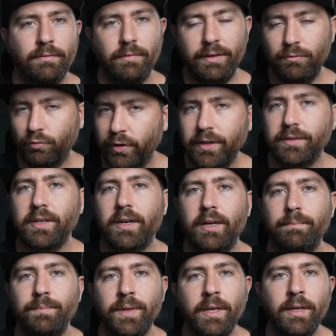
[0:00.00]
in real
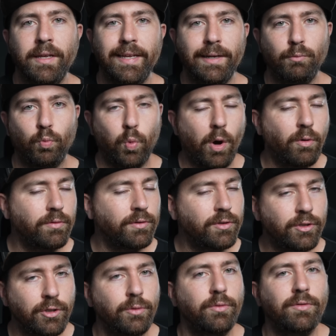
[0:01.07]
time. It won't
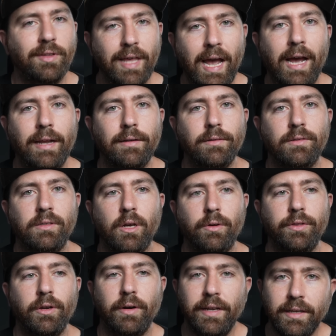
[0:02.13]
do that. So
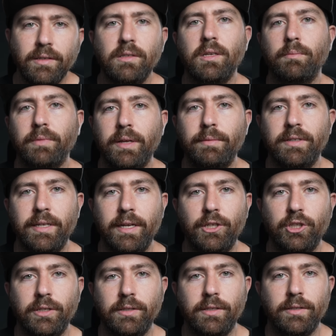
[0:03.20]
there is some
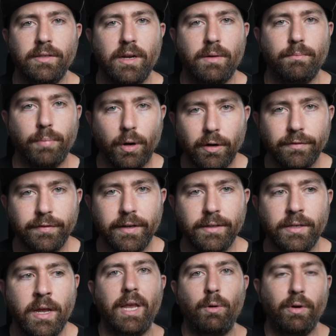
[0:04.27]
limitations. It's not
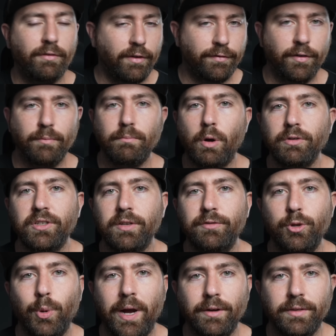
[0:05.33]
perfect. However, for most of
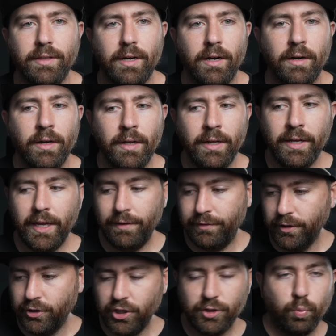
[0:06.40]
you out there, if
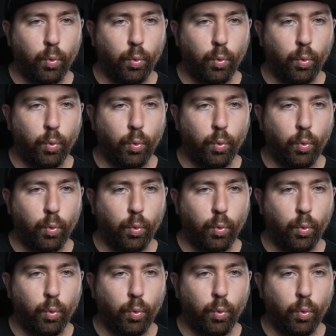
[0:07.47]
you're just